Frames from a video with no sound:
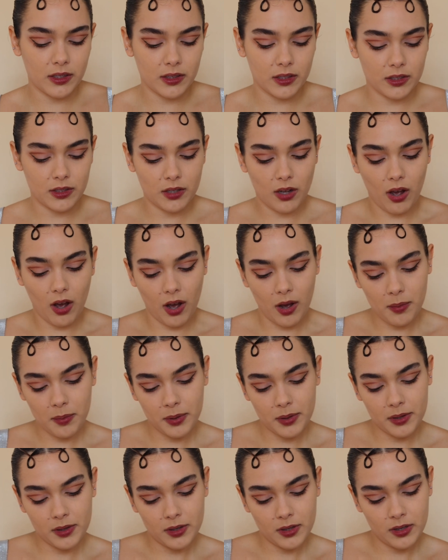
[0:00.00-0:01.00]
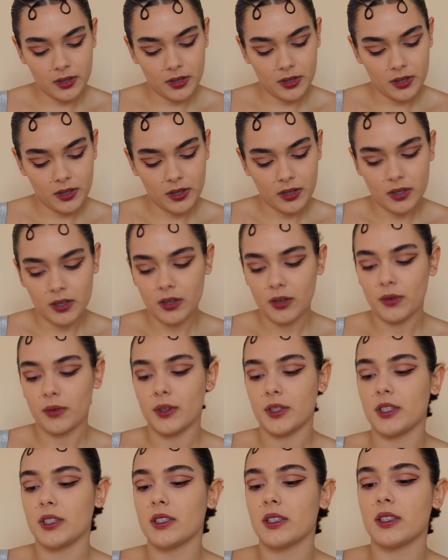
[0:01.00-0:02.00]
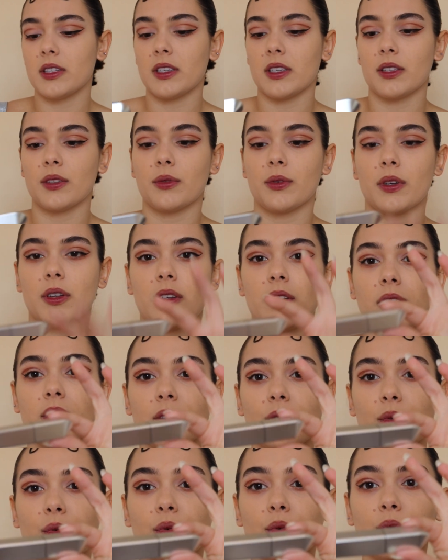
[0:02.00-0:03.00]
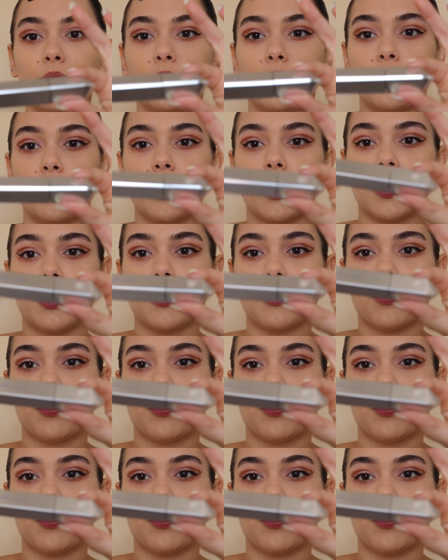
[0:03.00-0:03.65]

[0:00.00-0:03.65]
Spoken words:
on the top, which is this one. Ooh, that's